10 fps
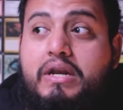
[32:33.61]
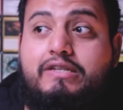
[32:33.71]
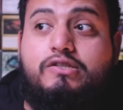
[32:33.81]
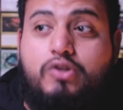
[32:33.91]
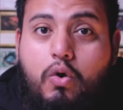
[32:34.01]

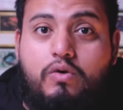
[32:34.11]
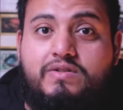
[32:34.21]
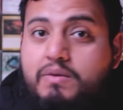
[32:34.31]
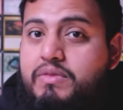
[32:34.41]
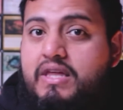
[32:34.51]
stole
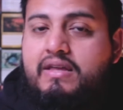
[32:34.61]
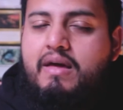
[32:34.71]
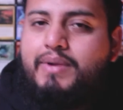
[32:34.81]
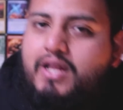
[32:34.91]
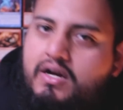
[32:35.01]
something that
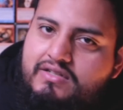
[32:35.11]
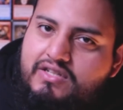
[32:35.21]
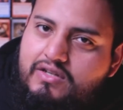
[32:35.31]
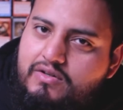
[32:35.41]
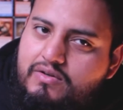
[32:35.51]
belonged to
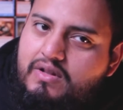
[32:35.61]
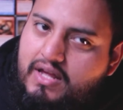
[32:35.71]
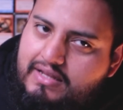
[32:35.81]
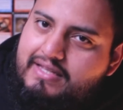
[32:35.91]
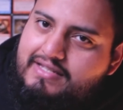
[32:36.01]
you,
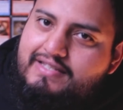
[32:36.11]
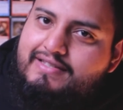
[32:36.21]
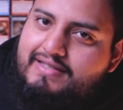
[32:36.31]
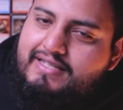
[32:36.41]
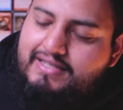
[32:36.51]
like this
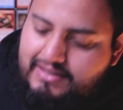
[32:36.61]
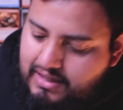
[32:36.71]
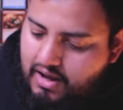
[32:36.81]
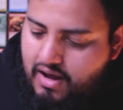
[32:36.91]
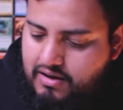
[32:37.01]
is the
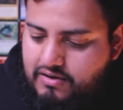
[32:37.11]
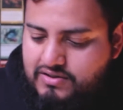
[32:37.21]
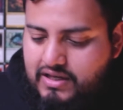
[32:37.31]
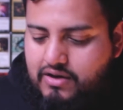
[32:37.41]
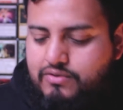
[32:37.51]
god you
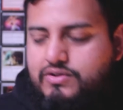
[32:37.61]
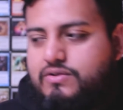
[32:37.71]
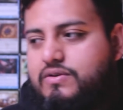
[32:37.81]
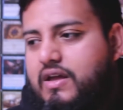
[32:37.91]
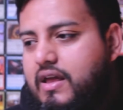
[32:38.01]
usually go to.